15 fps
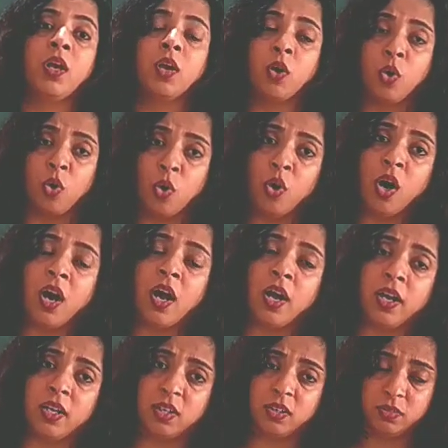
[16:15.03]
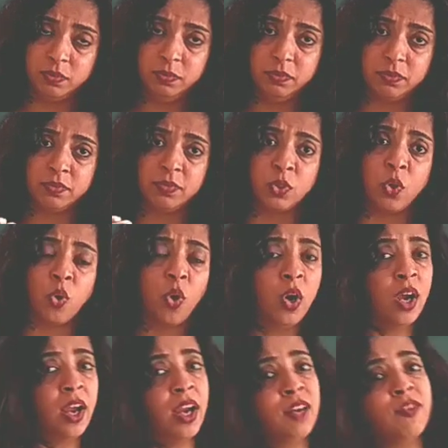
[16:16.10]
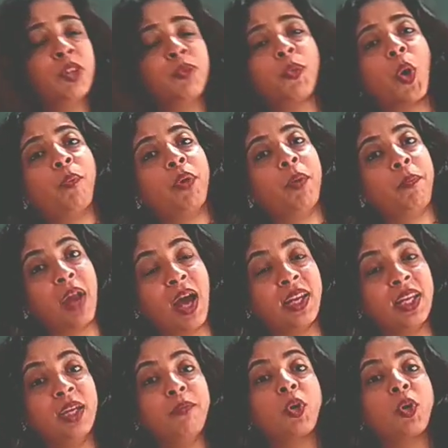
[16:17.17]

Go ahead with proper planning,